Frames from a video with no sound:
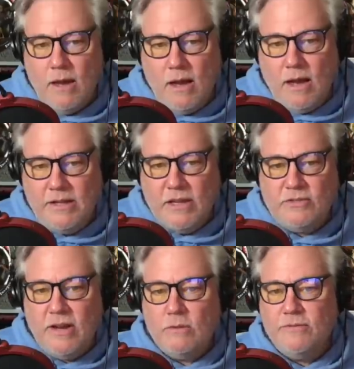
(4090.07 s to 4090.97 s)

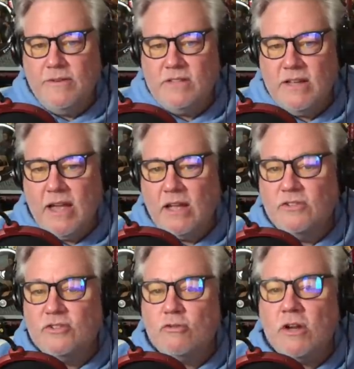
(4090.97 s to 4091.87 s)
Yesterday, I was visiting a
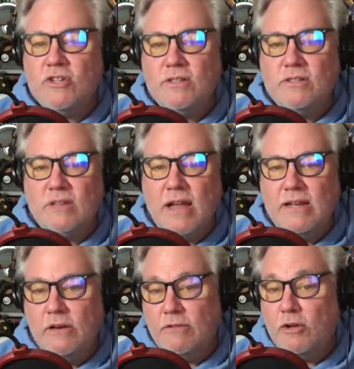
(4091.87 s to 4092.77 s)
construction
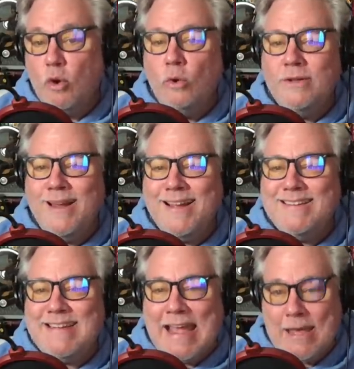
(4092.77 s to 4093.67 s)
site near the
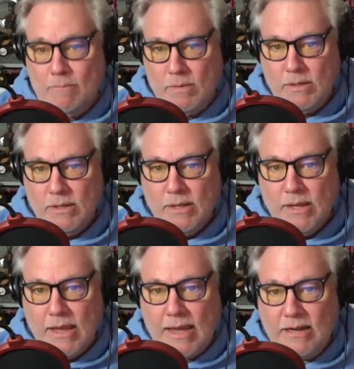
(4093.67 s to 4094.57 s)
GoldenEye Dam,
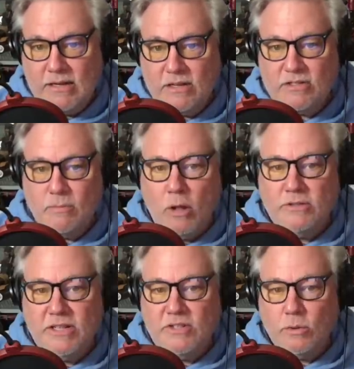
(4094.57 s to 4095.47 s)
and I did a small
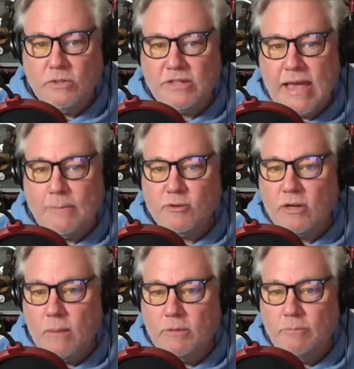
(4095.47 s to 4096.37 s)
detour to capture a
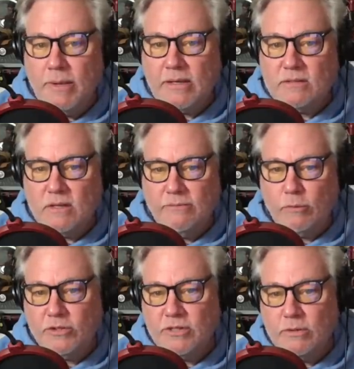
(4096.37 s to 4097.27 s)
couple of pics.
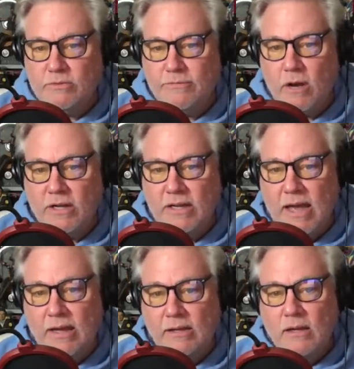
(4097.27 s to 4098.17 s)
Unfortunately, it was a foggy
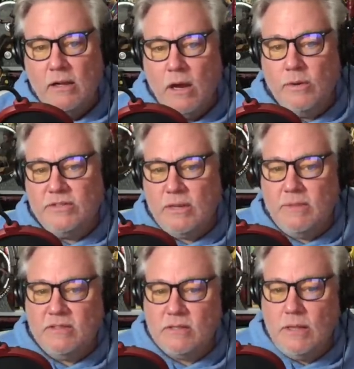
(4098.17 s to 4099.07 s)
day. Oh, he sent
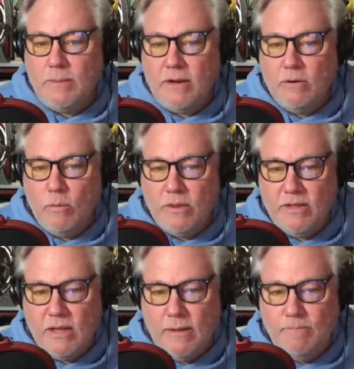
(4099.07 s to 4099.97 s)
me this clip. I don't know where
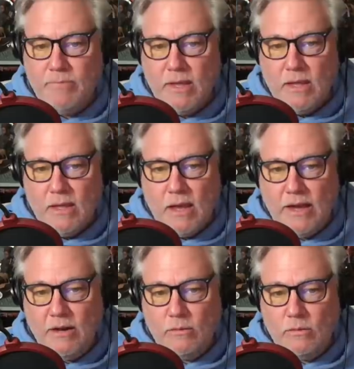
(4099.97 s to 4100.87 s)
the,
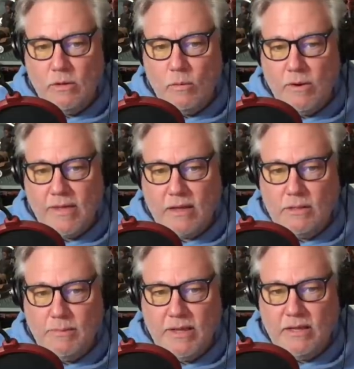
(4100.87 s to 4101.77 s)
I don't know where that
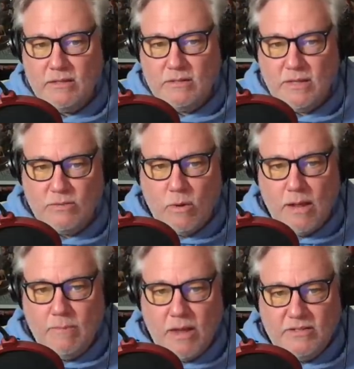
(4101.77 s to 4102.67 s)
clip is. That's
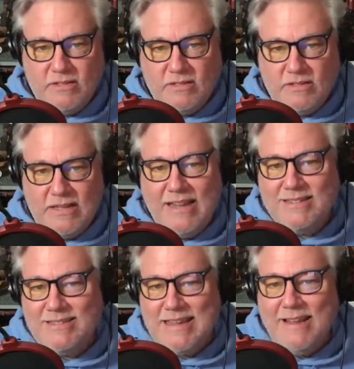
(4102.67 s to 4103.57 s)
why I
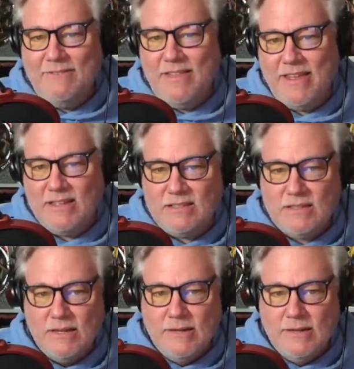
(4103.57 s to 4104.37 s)
saved this.